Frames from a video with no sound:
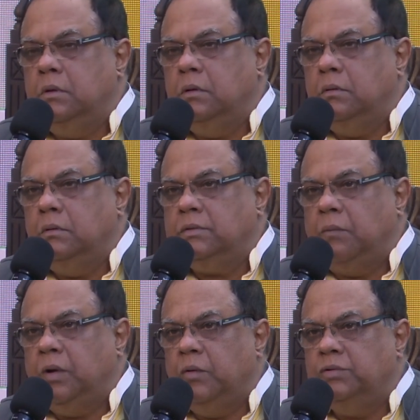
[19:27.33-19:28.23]

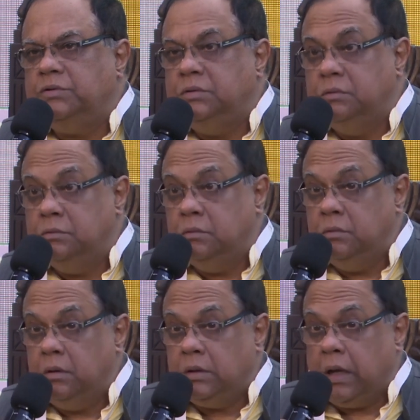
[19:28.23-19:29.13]
someone who's
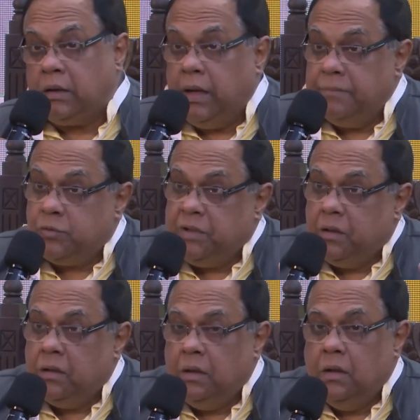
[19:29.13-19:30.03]
claims to be a
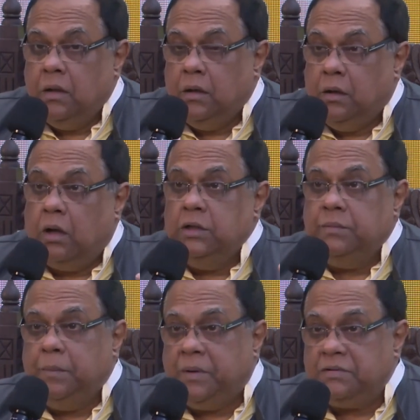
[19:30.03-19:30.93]
knowledgeable
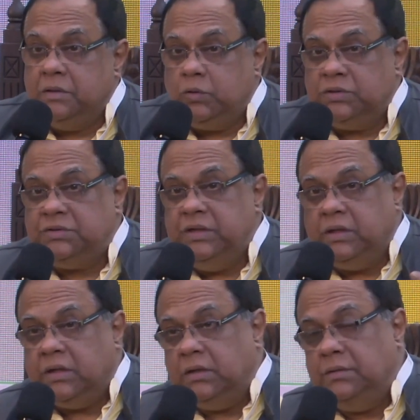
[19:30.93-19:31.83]
person to a seeker.
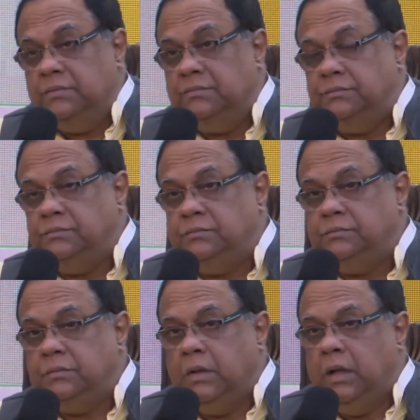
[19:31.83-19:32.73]

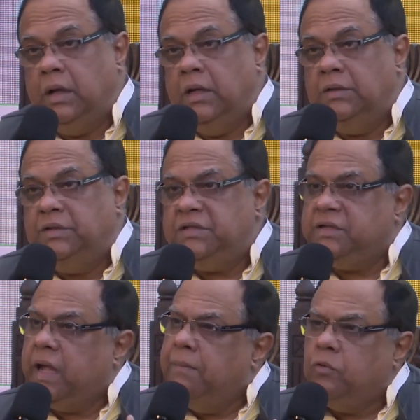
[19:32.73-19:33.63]
This
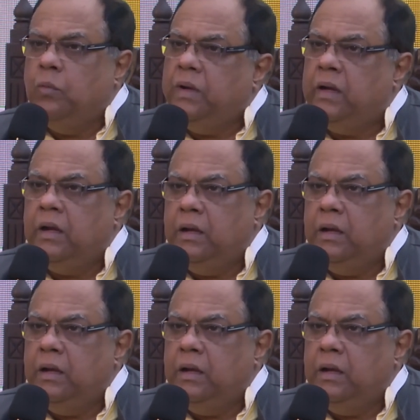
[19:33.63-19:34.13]
came to me